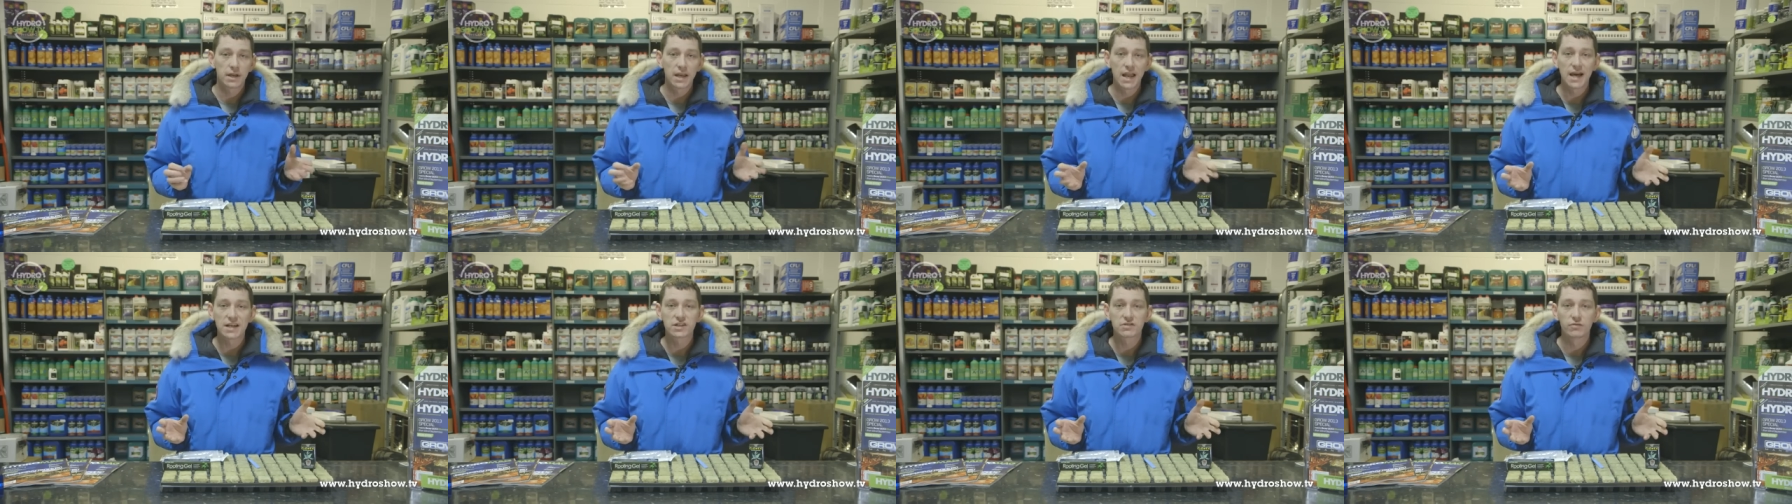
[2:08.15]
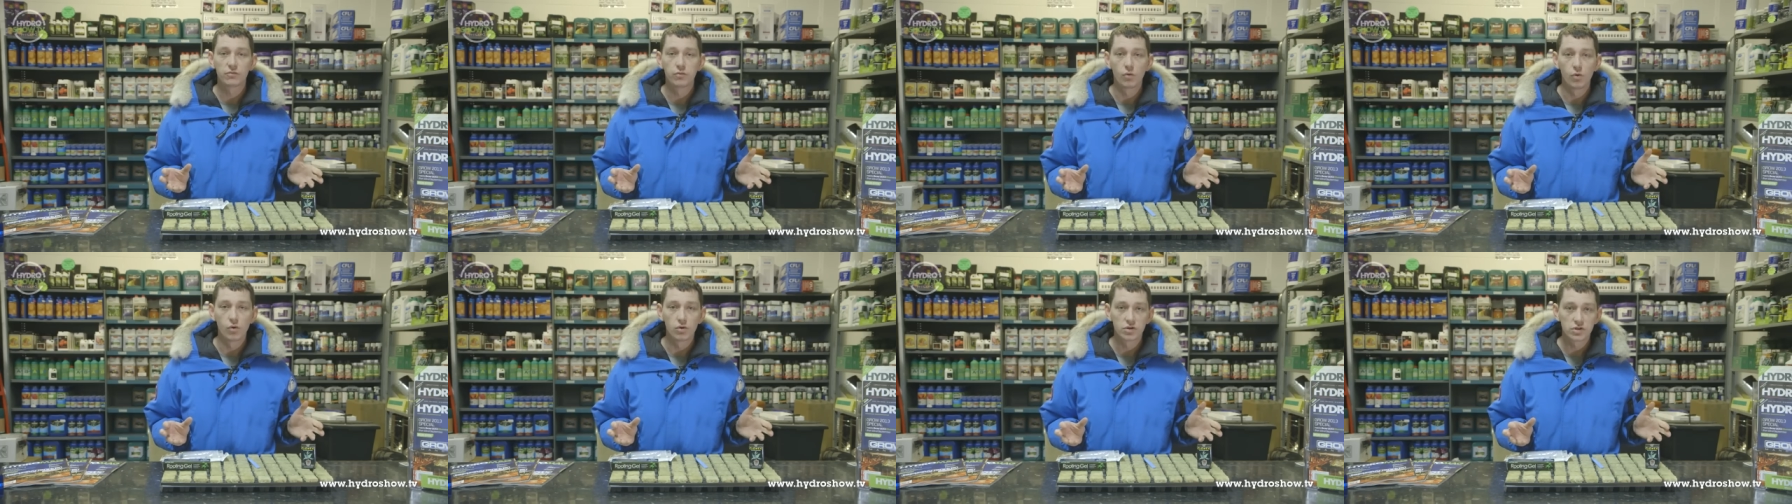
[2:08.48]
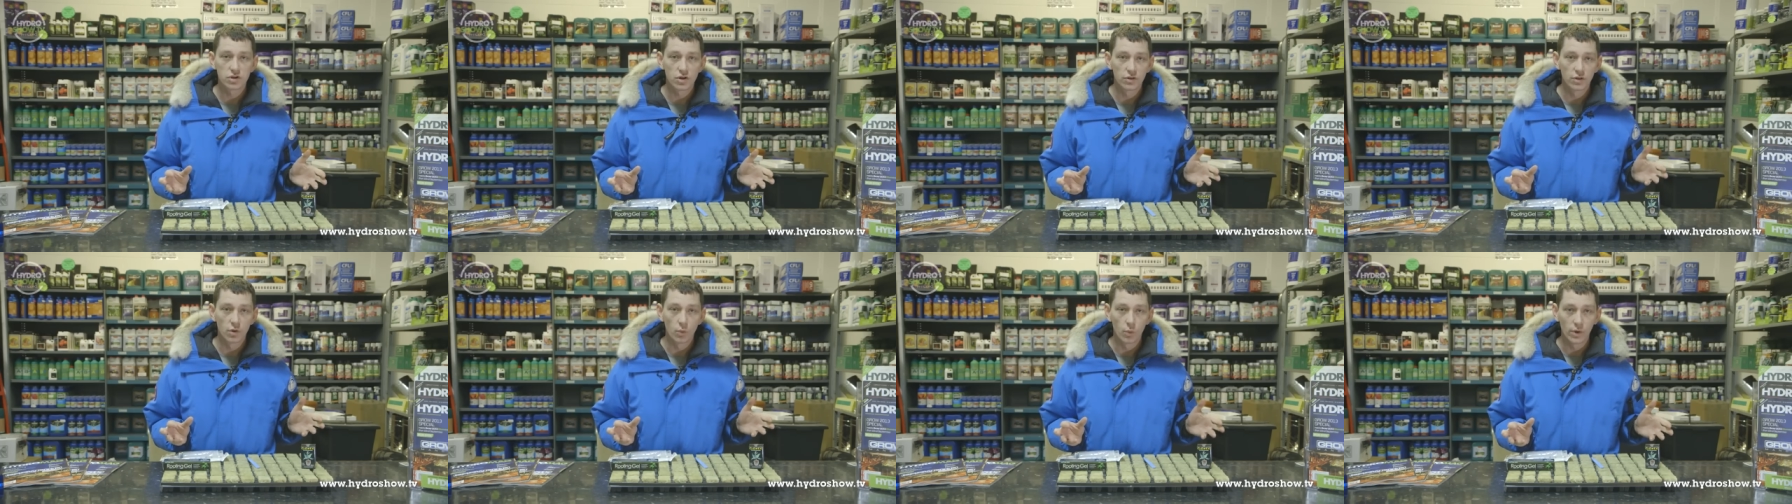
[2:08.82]
glass of
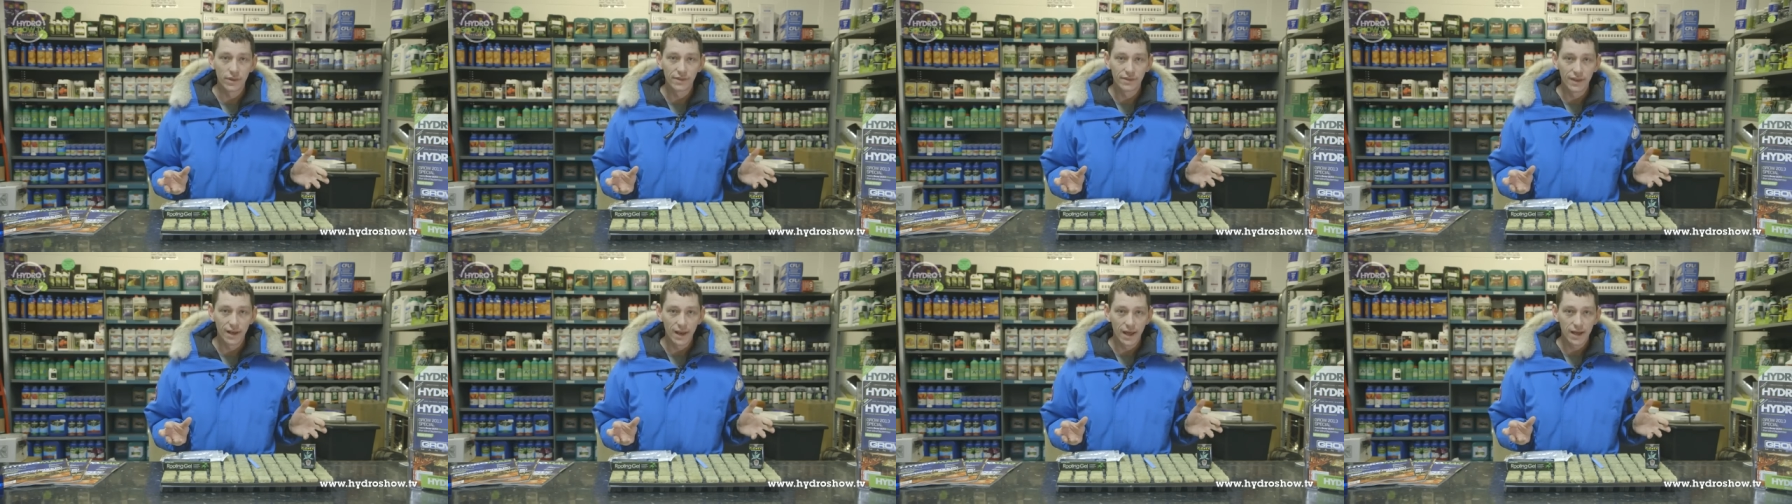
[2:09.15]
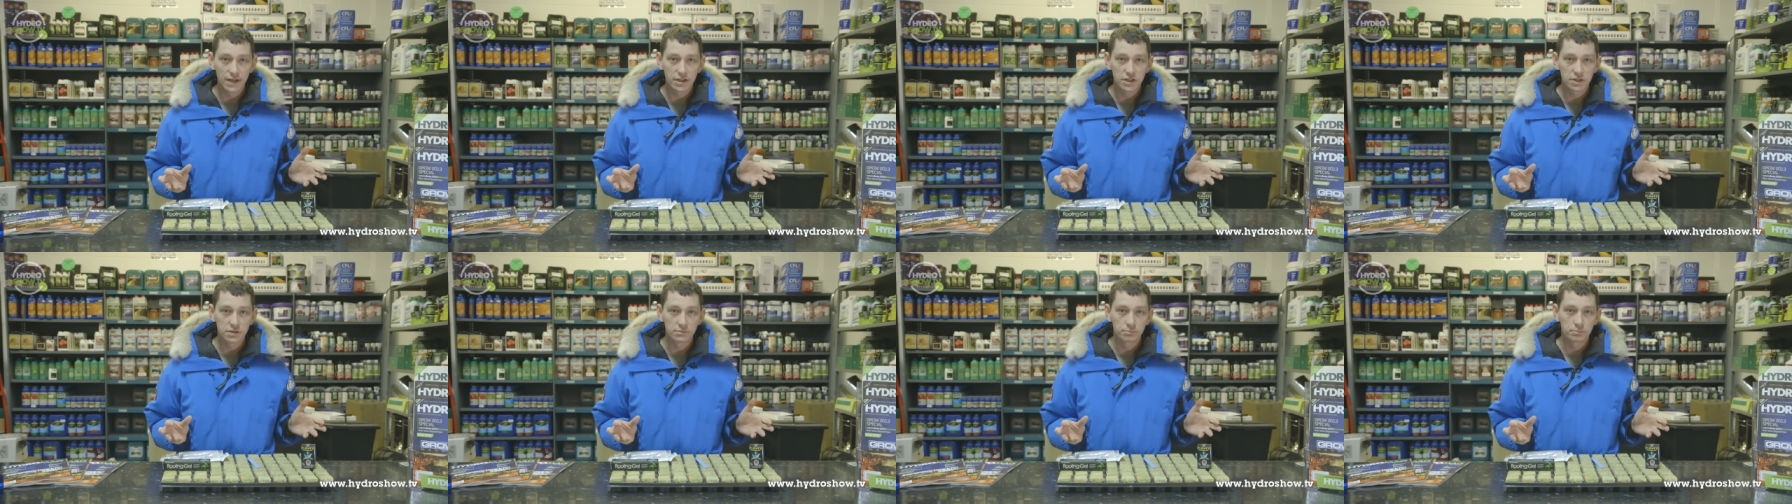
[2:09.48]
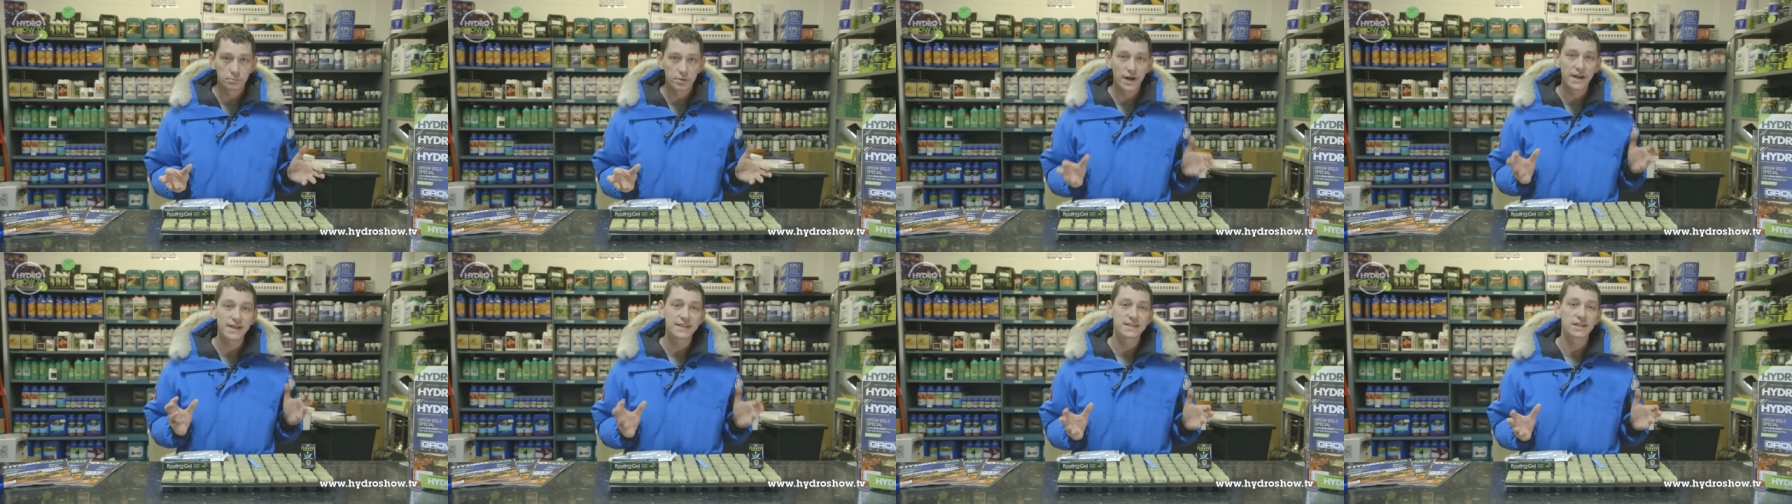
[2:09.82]
water on the window ledge
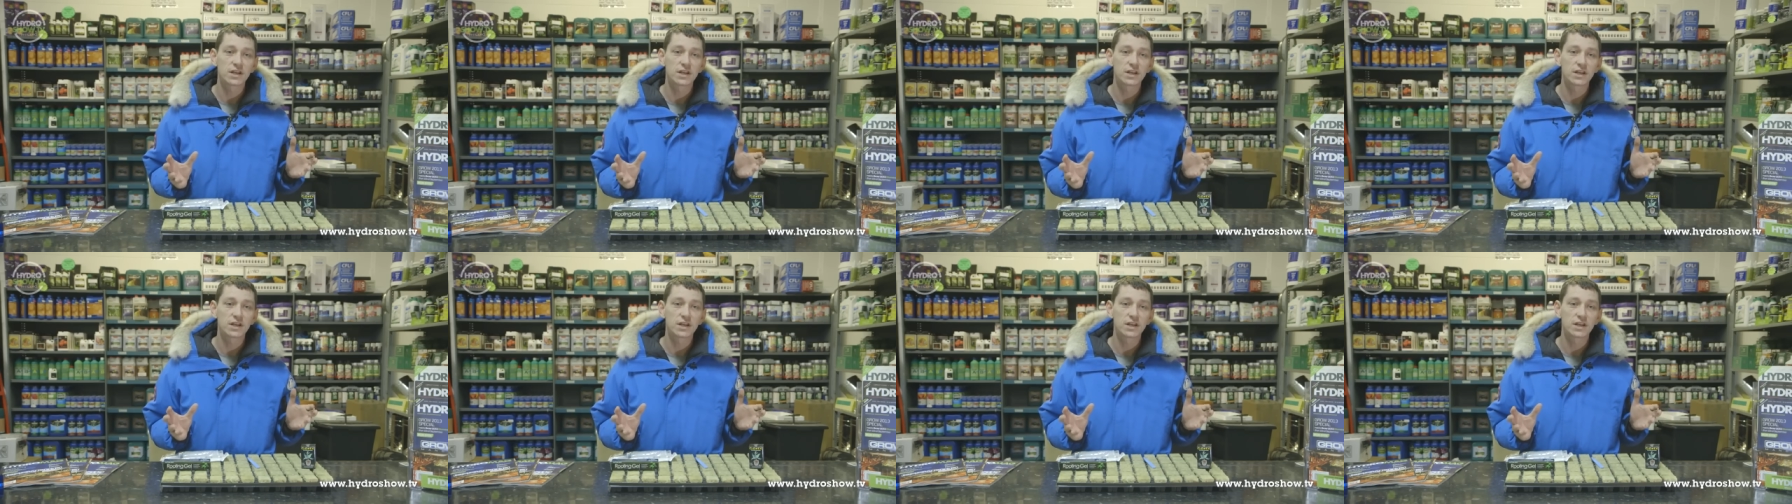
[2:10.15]
and pray